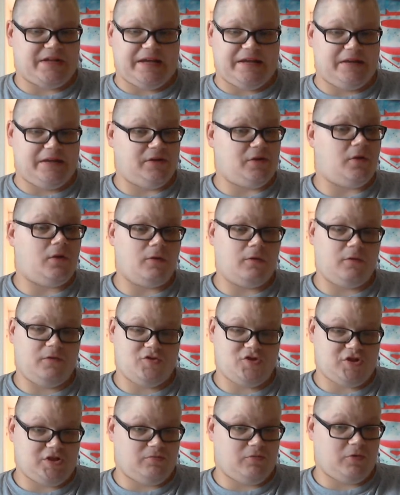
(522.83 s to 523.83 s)
and in
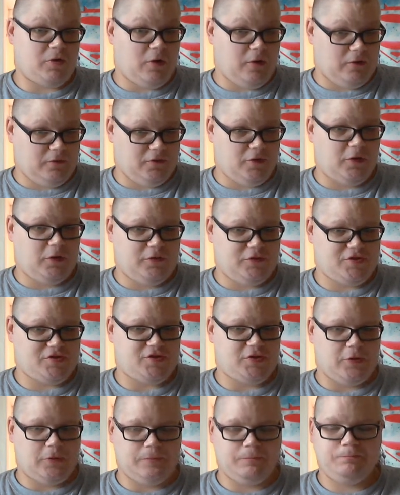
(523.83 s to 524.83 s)
horror genre
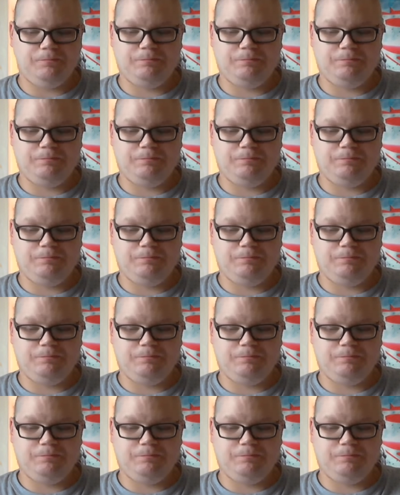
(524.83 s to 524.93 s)
also.